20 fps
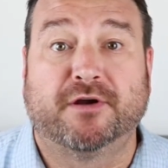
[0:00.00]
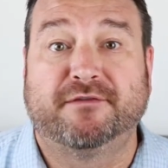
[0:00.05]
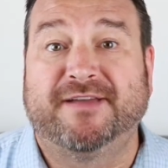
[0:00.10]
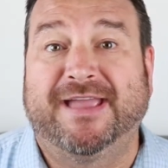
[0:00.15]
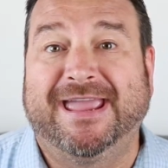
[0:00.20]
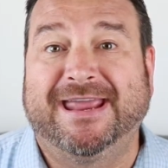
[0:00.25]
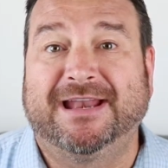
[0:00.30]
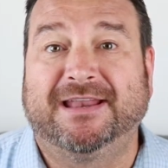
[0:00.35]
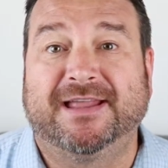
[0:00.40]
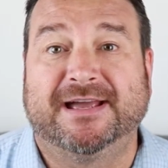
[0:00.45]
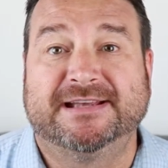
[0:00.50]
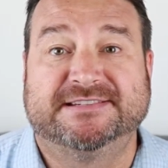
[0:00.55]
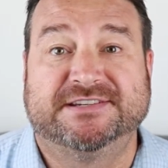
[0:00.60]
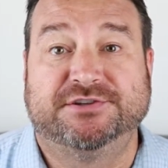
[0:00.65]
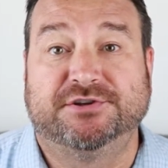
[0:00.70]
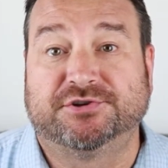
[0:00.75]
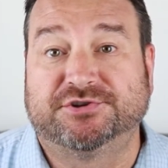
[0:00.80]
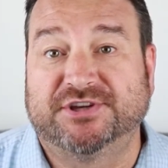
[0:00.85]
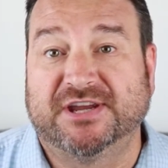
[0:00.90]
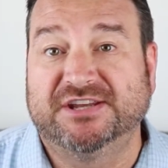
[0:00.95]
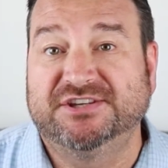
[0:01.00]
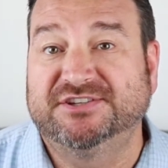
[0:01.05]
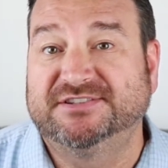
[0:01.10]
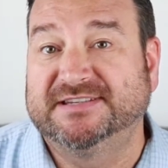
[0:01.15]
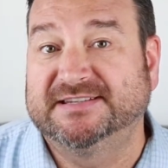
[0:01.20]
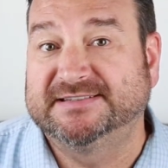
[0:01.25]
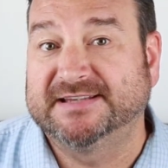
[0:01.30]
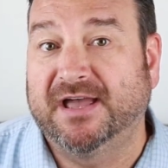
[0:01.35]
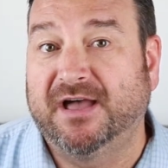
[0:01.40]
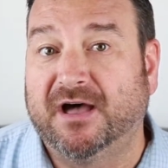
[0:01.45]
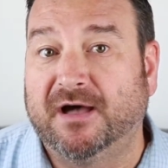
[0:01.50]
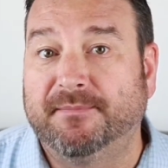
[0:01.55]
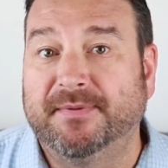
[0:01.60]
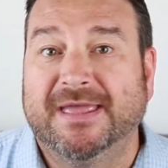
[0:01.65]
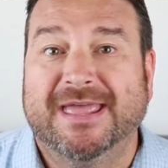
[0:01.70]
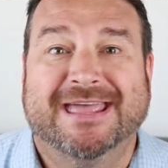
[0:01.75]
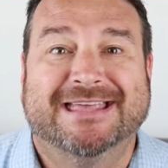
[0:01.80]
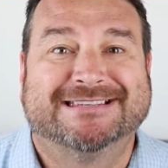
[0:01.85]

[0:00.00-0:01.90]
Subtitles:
of analyzing your changes is up,